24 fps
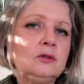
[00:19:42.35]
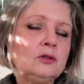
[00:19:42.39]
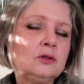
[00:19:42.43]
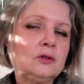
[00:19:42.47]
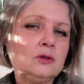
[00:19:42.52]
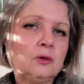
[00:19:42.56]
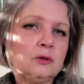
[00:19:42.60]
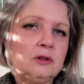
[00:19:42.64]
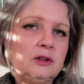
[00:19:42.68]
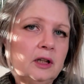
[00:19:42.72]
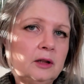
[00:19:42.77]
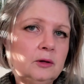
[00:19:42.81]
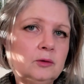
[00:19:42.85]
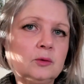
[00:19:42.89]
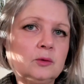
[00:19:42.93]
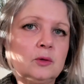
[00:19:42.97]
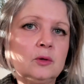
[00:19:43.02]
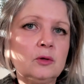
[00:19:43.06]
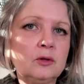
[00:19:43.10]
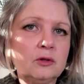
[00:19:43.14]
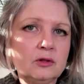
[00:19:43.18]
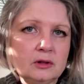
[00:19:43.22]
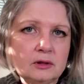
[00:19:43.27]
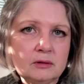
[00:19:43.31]
So 10
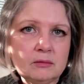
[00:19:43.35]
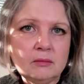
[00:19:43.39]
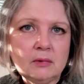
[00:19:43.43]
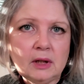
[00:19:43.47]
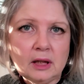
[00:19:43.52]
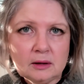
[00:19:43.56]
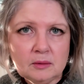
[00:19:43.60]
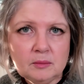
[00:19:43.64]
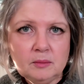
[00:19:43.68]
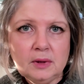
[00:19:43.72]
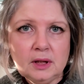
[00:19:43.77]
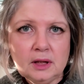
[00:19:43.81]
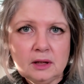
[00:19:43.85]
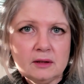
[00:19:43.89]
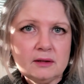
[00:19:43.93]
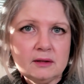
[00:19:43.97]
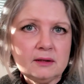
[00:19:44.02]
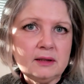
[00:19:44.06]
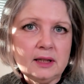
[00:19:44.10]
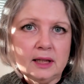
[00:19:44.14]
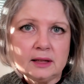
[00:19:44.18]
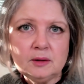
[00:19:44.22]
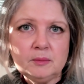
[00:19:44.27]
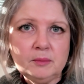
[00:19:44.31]
rows, that means
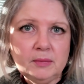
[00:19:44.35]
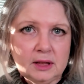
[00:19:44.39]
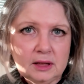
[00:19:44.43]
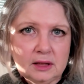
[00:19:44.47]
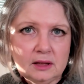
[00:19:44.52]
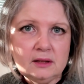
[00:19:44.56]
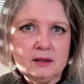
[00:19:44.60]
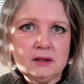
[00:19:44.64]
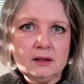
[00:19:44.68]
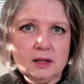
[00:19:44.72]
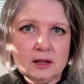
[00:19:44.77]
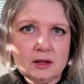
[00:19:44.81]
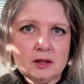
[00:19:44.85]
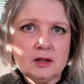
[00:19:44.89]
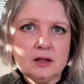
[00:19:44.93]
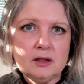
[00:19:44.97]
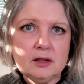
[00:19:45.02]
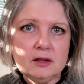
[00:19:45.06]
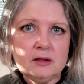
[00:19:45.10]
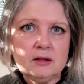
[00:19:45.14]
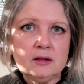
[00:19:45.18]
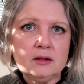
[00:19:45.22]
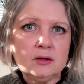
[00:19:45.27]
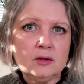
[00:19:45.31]
that many
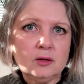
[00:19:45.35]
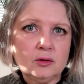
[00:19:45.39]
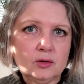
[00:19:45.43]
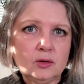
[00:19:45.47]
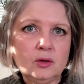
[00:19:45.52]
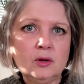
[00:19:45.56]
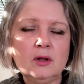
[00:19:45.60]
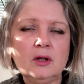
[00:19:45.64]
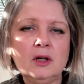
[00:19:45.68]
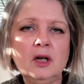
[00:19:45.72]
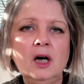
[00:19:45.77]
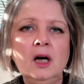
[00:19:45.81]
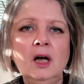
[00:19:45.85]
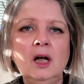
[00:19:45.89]
stitches total,